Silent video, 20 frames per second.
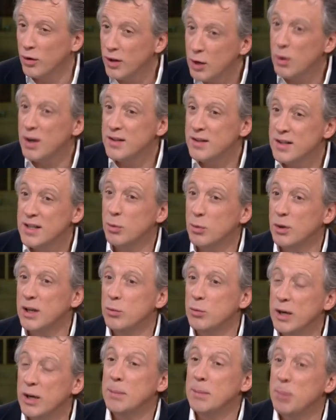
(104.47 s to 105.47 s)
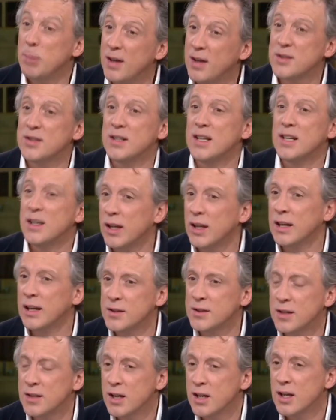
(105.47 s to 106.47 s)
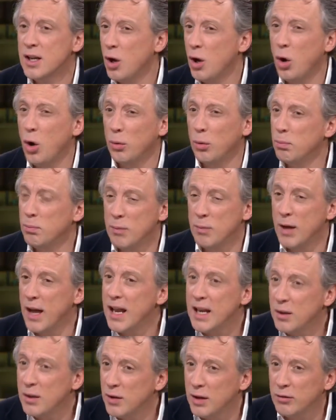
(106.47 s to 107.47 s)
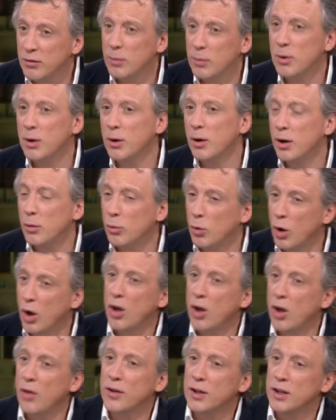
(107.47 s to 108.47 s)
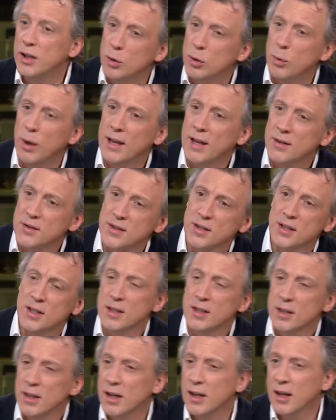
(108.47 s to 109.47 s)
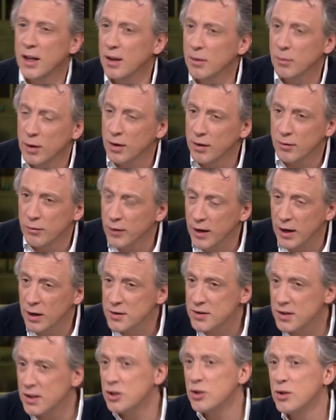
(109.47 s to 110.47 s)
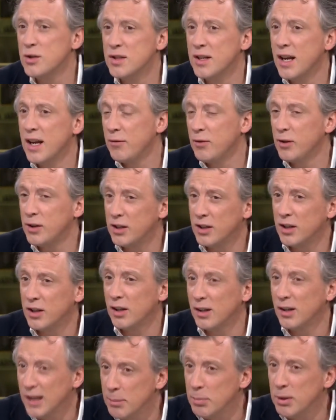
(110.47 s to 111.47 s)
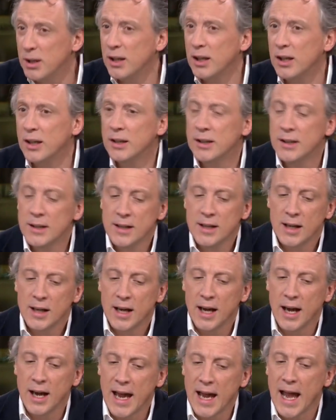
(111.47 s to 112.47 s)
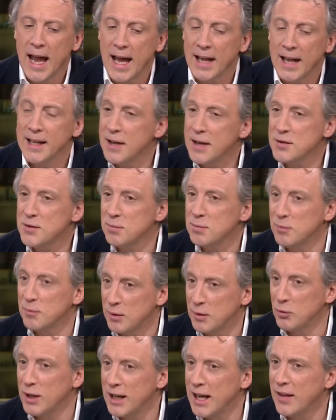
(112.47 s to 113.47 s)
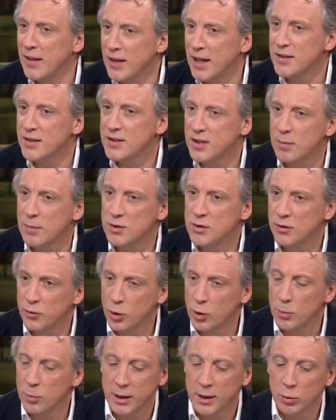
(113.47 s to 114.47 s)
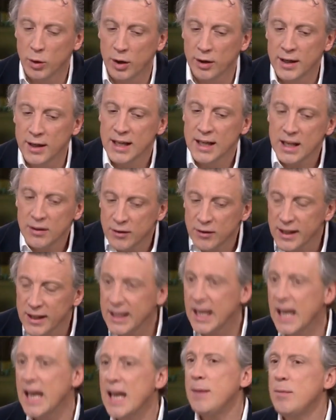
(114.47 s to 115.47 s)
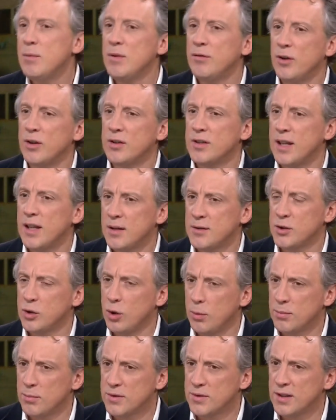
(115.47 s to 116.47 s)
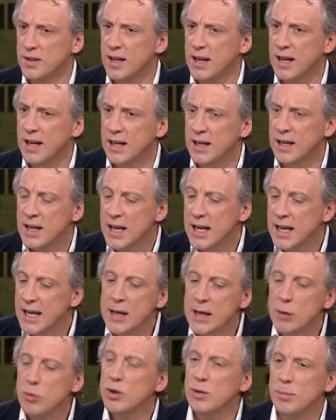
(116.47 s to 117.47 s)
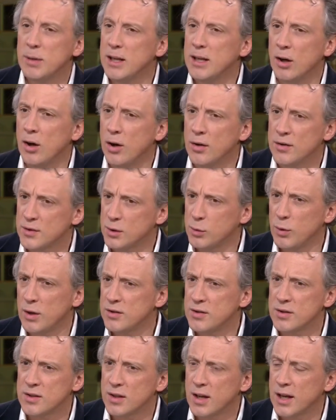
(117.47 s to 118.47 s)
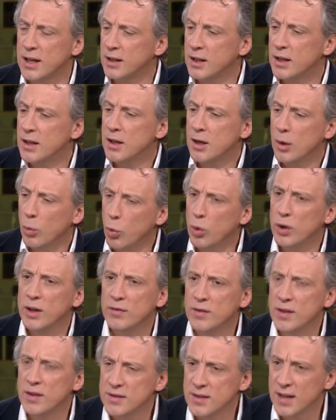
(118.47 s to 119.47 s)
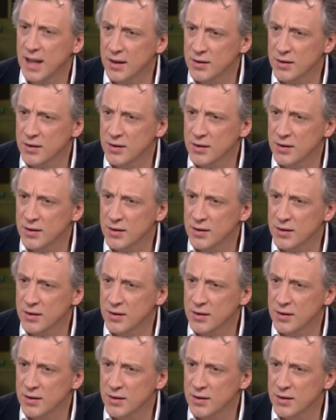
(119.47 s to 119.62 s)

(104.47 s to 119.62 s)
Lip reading: got no idea what he really personally thinks on anything from Iran, the US, various issues in Africa, Libya, and he hasn't really had that time to formulate one. If he came in front of the House of Commons today, he would have been asked questions like, what if this